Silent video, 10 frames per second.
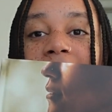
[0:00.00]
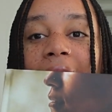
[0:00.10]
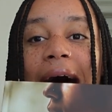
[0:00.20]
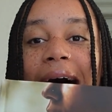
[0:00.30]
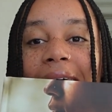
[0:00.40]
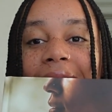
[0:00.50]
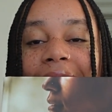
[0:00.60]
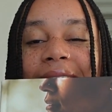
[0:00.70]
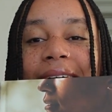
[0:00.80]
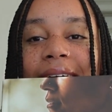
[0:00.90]

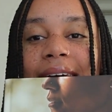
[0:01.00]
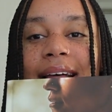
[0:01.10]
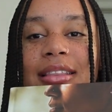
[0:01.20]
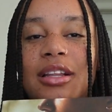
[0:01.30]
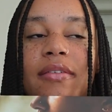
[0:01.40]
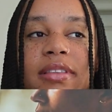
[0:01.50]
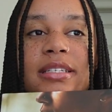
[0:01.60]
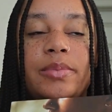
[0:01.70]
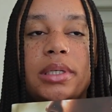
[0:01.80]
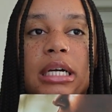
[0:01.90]
I love this
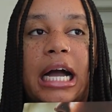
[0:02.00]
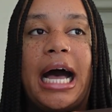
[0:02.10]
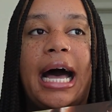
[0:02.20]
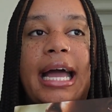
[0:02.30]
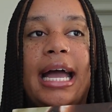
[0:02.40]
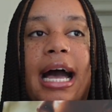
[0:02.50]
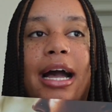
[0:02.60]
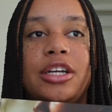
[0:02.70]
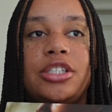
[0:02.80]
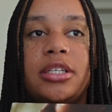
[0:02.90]
book. I
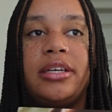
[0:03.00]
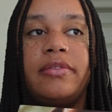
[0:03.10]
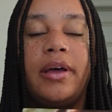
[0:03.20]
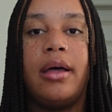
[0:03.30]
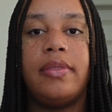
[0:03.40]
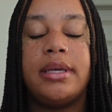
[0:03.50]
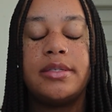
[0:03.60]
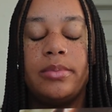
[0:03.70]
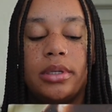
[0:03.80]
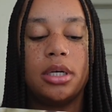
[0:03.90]
actually found this
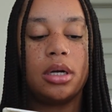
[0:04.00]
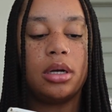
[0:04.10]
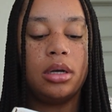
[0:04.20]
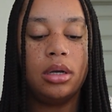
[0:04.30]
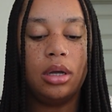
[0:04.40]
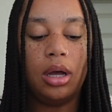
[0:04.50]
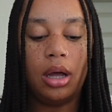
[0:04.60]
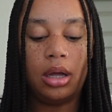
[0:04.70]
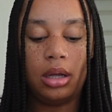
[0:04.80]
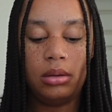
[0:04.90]
book
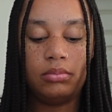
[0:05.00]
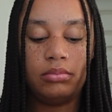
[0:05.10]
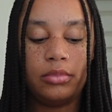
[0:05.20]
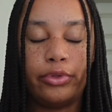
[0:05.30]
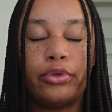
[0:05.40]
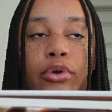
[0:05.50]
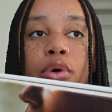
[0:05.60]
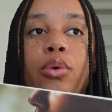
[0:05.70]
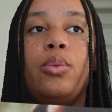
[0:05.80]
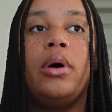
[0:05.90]

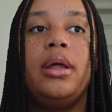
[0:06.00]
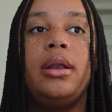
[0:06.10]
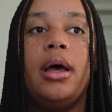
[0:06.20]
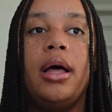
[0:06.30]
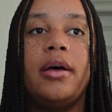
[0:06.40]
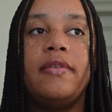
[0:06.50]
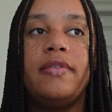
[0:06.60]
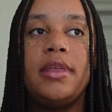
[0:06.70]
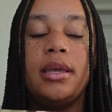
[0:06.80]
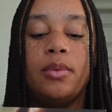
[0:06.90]
through one of
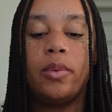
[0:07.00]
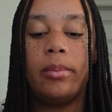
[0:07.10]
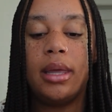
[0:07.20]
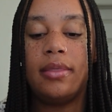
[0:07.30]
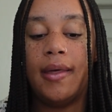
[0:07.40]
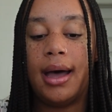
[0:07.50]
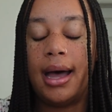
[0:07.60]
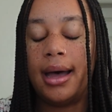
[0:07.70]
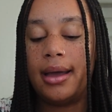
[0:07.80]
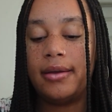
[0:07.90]
the women that
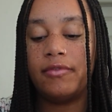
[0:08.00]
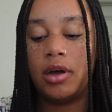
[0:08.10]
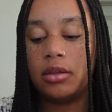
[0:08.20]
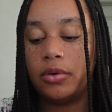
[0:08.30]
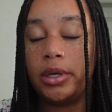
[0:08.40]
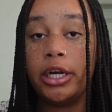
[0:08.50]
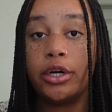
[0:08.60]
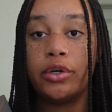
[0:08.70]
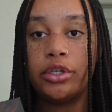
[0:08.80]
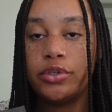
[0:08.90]
I follow here
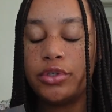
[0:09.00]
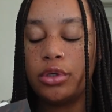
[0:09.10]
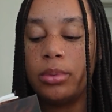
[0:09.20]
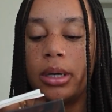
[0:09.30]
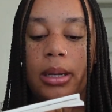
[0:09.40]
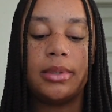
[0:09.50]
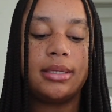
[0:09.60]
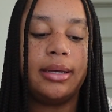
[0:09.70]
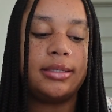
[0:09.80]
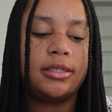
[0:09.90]
on YouTube. Her name is
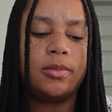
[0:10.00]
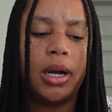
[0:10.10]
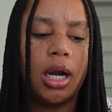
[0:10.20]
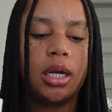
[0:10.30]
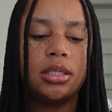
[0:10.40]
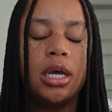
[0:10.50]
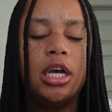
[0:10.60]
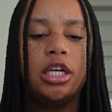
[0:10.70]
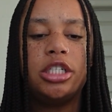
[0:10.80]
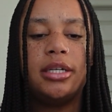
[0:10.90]
Alexis Spark.
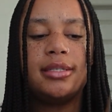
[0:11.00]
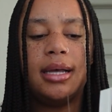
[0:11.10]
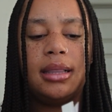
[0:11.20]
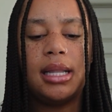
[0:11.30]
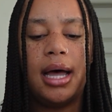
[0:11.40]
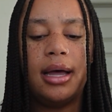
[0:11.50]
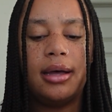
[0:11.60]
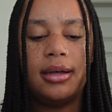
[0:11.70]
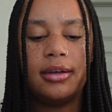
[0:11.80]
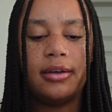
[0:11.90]
She does a lot
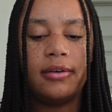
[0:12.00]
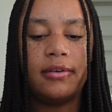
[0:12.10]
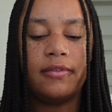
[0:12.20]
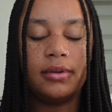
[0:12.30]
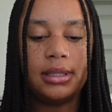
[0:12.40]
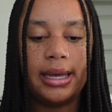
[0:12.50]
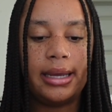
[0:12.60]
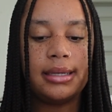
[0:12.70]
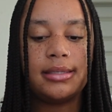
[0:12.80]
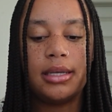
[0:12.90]
of
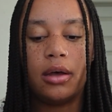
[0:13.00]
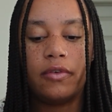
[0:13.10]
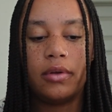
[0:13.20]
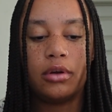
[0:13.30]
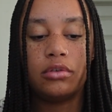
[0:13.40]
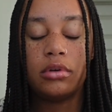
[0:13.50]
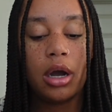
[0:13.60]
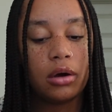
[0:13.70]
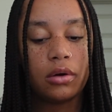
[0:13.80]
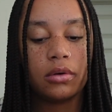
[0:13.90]
like
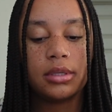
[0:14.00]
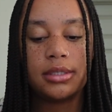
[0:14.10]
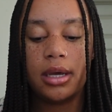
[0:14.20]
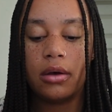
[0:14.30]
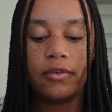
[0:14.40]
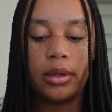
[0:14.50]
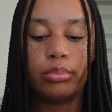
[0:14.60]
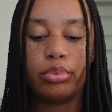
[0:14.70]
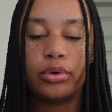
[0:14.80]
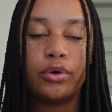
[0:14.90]
self-growth,
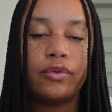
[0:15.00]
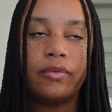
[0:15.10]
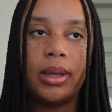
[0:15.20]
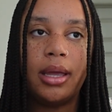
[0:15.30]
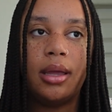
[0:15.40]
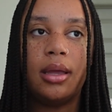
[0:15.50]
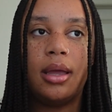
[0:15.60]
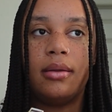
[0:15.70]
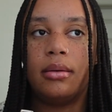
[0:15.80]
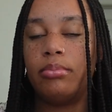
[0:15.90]
self-improvement,
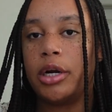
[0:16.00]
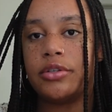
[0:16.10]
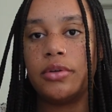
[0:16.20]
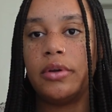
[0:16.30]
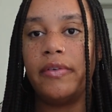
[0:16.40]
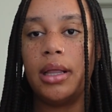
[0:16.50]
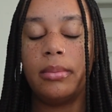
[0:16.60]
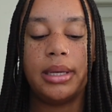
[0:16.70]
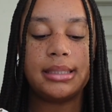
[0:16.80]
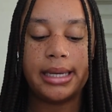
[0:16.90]
and personal
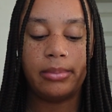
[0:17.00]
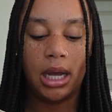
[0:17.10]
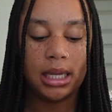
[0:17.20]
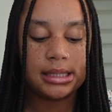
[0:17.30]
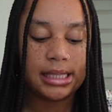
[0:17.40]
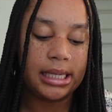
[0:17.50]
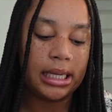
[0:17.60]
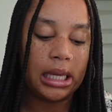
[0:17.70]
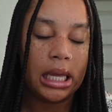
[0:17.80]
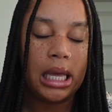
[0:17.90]
development type
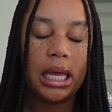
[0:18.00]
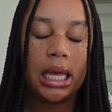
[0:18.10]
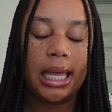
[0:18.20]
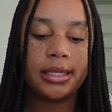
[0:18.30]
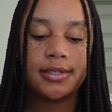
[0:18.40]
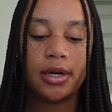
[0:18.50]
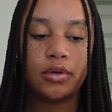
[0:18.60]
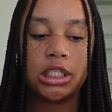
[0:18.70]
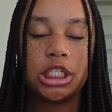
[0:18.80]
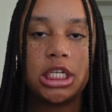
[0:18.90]
content. And so
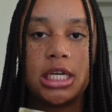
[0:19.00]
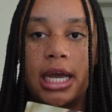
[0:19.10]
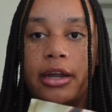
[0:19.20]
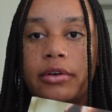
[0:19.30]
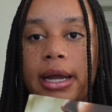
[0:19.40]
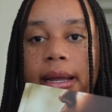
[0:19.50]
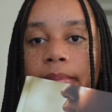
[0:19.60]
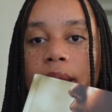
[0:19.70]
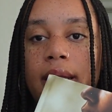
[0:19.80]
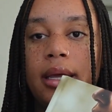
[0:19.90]
she had
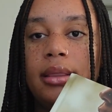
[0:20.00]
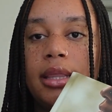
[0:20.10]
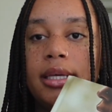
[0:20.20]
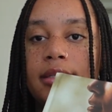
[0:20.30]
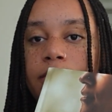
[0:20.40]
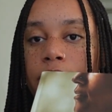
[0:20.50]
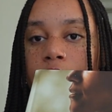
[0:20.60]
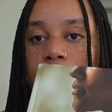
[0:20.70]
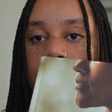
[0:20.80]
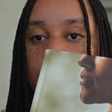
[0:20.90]
recommended this
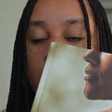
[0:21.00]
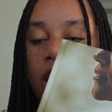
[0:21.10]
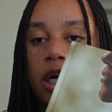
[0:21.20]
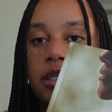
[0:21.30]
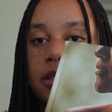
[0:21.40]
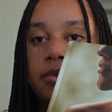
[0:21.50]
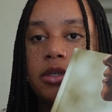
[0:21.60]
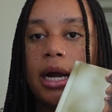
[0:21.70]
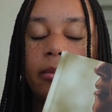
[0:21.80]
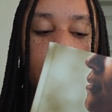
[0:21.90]
book to her
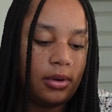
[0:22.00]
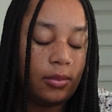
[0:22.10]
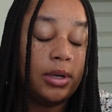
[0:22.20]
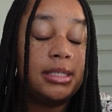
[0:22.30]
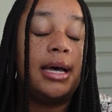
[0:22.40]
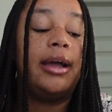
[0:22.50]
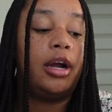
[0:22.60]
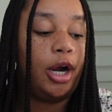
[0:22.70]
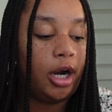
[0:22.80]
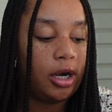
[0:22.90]
subscribers. Once I
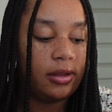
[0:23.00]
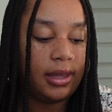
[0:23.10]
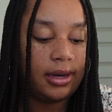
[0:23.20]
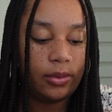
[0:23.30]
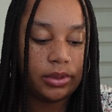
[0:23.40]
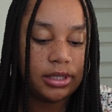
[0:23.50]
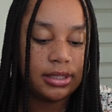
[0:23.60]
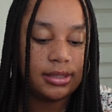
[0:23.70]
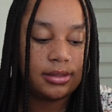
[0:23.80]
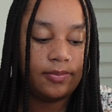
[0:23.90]
heard that it
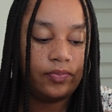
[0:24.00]
was